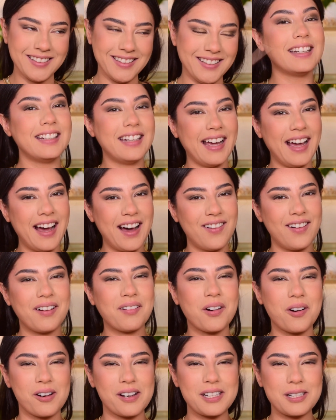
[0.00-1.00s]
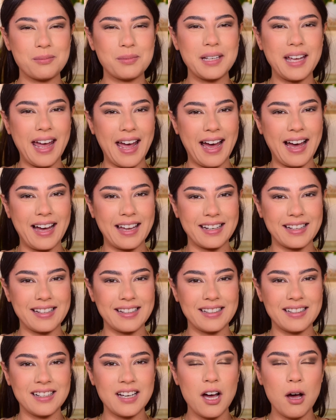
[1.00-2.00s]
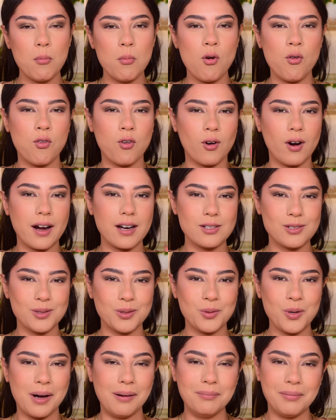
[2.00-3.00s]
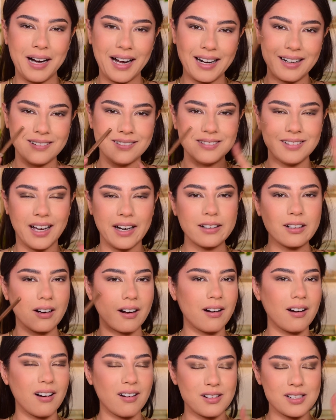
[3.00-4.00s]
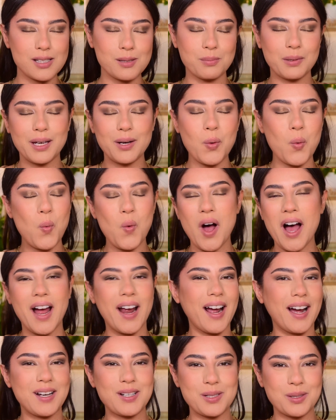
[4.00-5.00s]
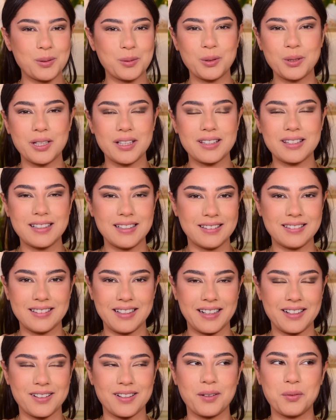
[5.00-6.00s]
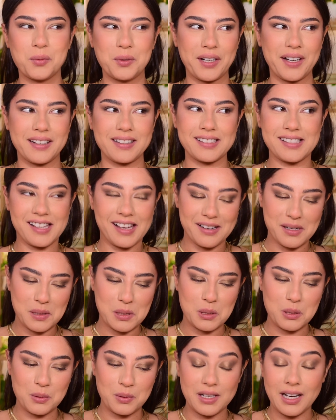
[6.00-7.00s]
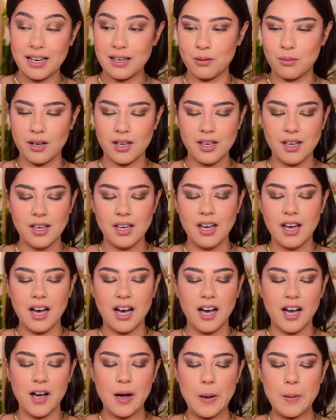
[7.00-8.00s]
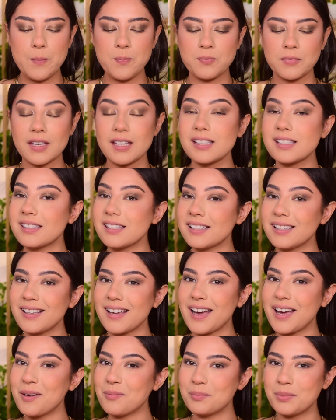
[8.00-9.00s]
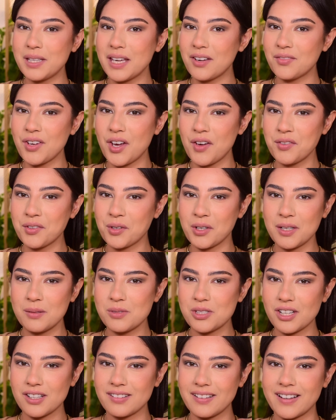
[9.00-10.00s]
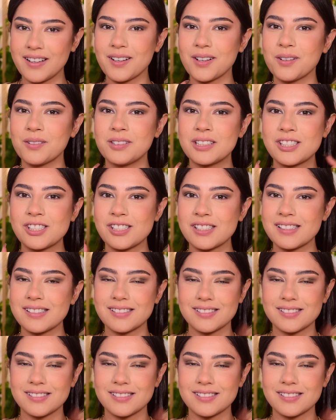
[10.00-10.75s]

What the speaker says: Now I'm going to be adding, before I do my liner, and I'll explain why I do the liner and why I decided to do it anyway, is the BFF Cream Gel Liner, which